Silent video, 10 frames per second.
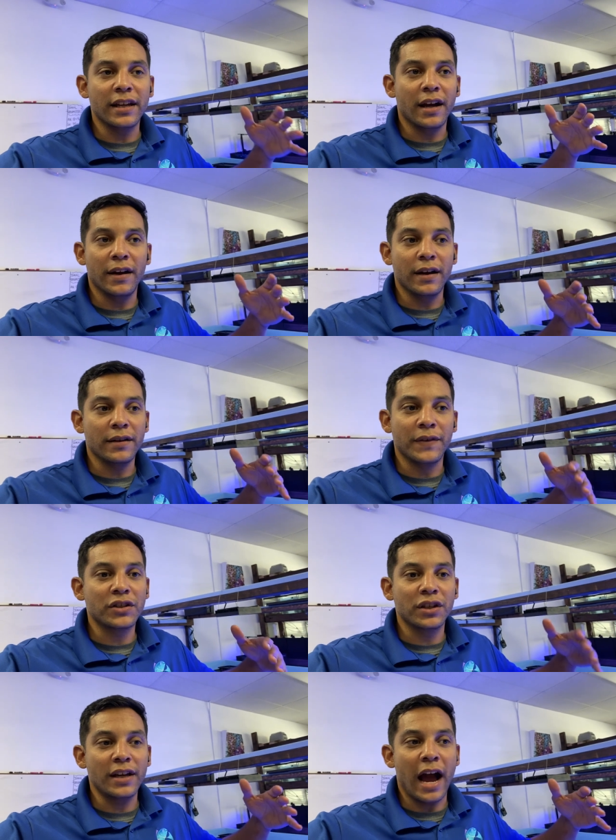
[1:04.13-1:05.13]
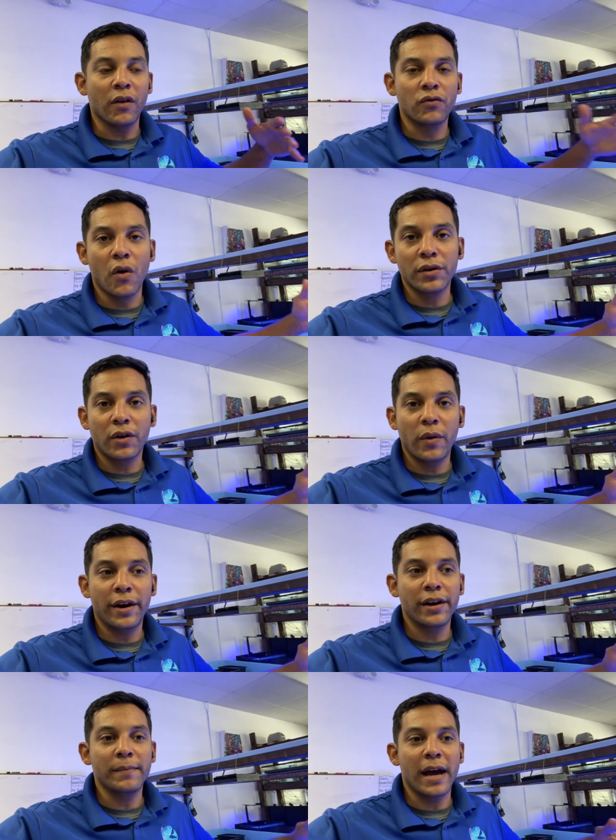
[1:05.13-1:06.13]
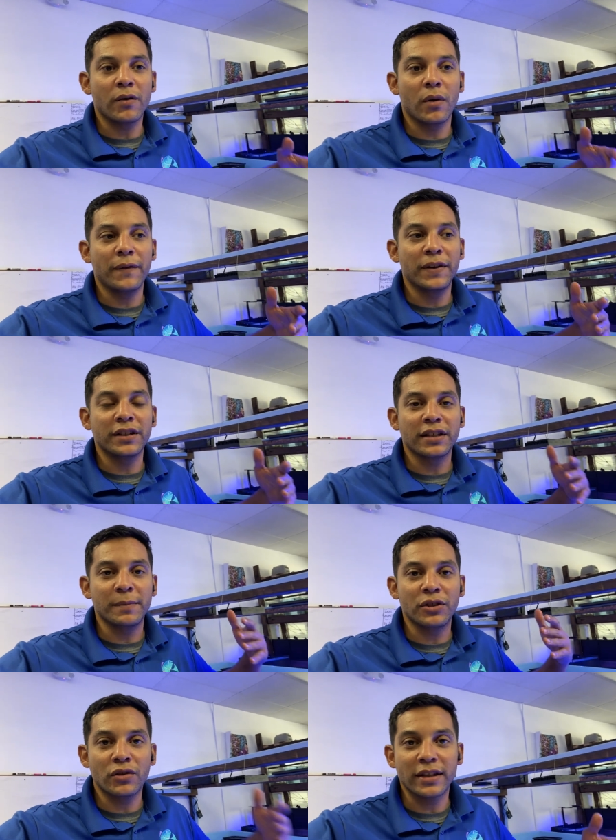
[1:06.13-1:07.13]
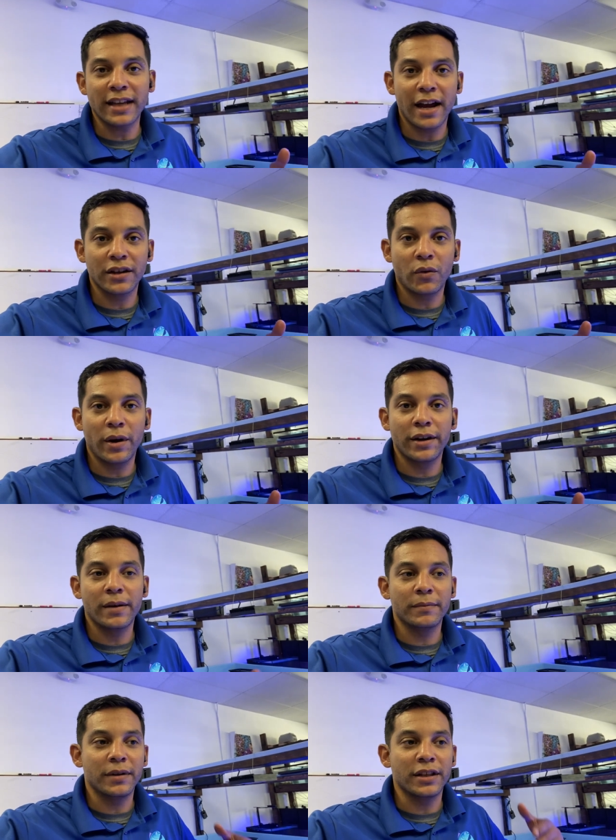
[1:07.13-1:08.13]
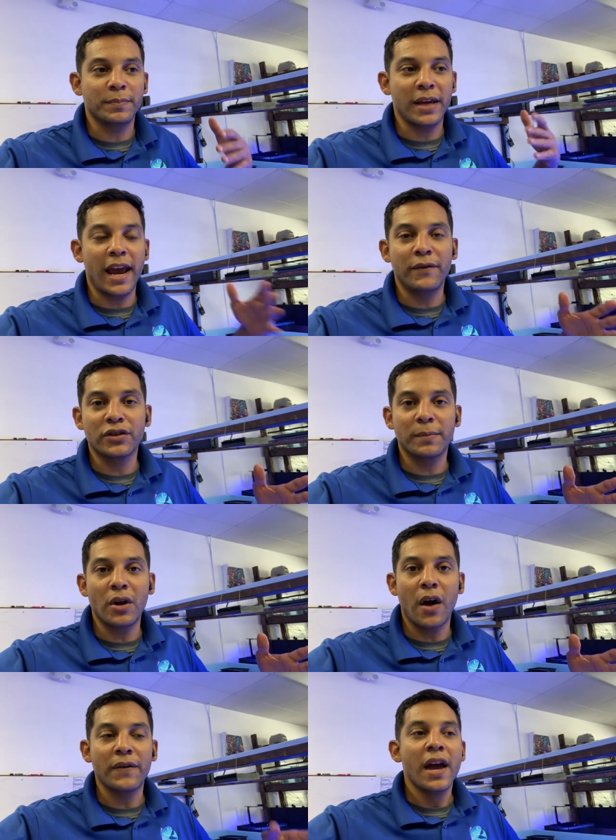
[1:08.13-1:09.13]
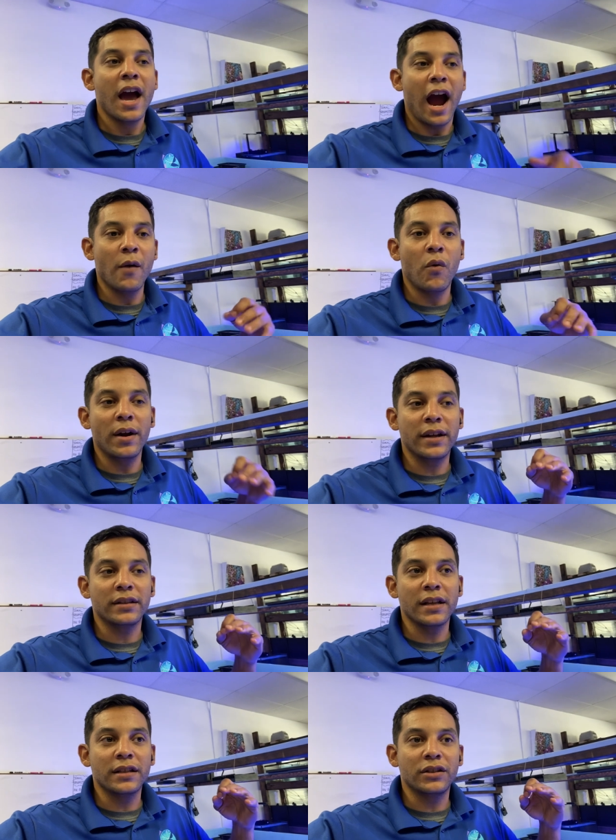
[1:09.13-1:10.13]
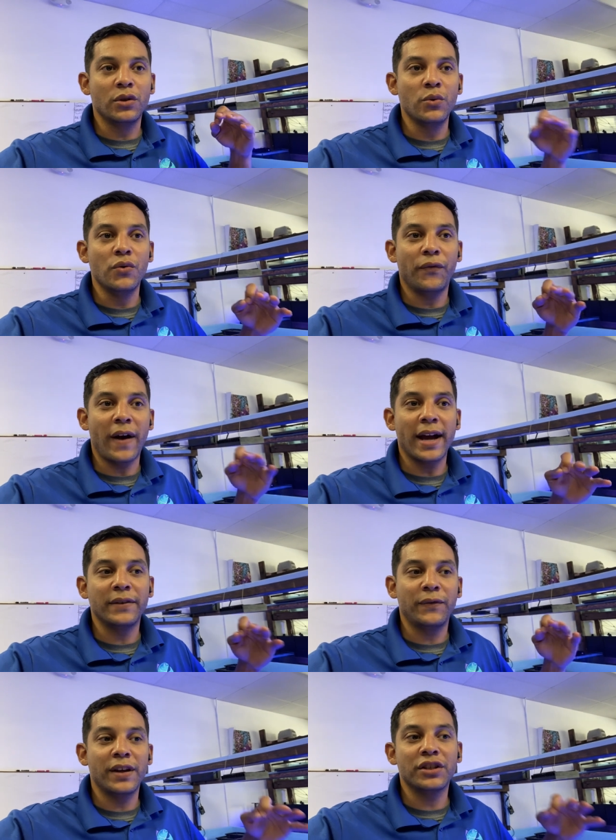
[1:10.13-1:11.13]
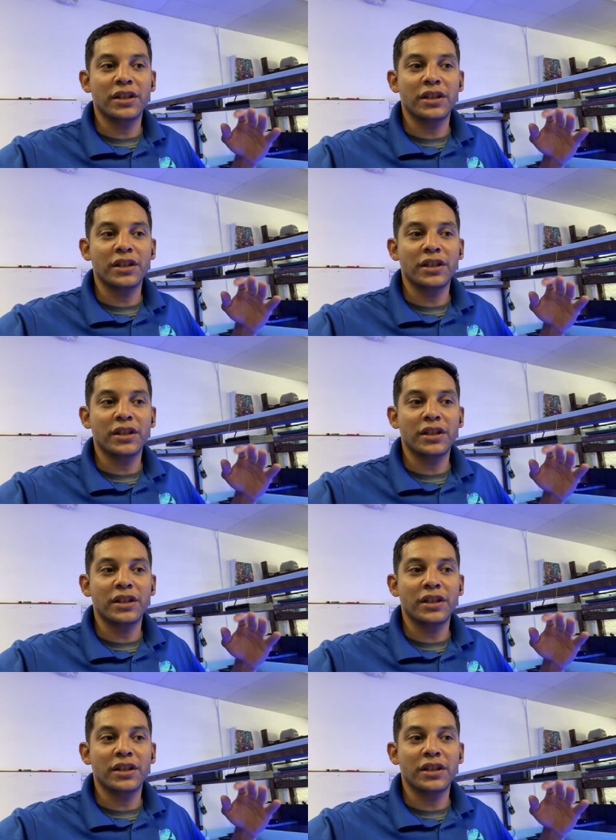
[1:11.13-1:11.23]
get uh, eventually outgrow an aquarium. I don't want a fish that's going to be stressed out in an aquarium. Its behavior is going to be off. I want to find fish